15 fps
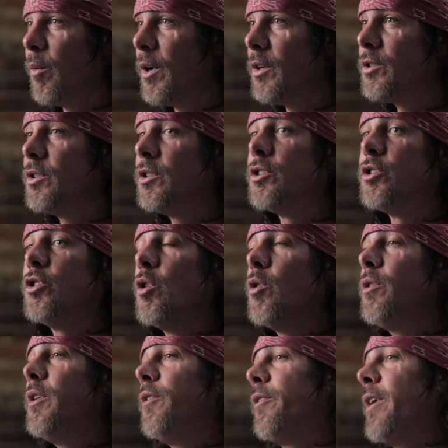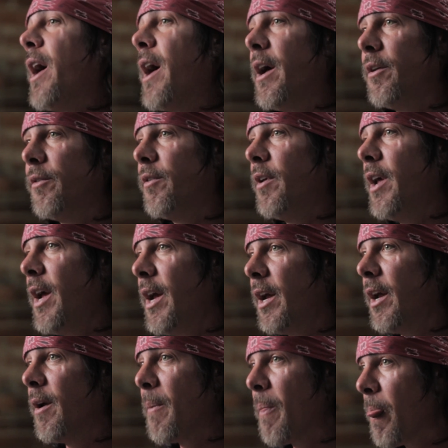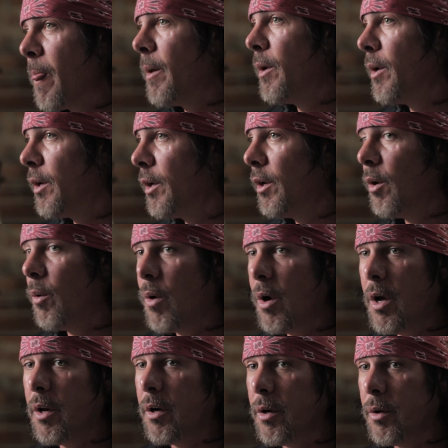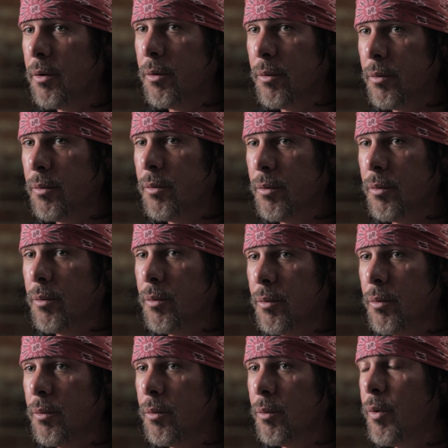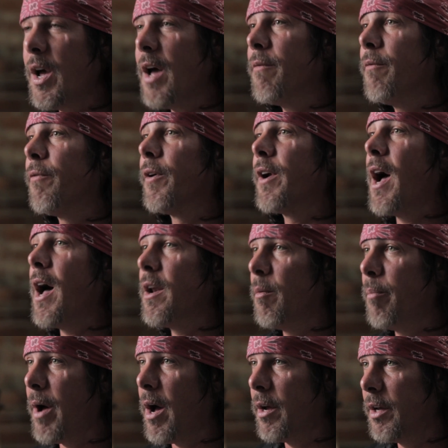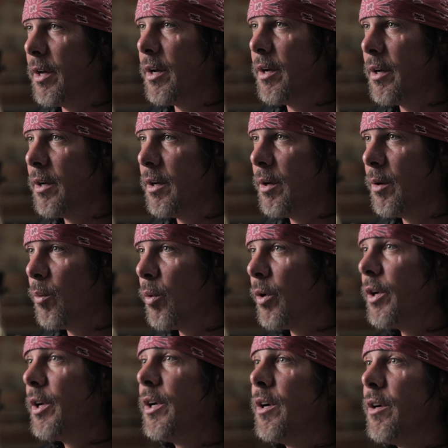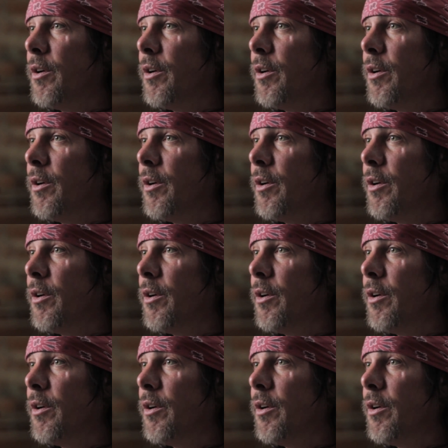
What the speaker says: want you to show these guys that, hey, you know what? We haven't forgotten about you. And we're here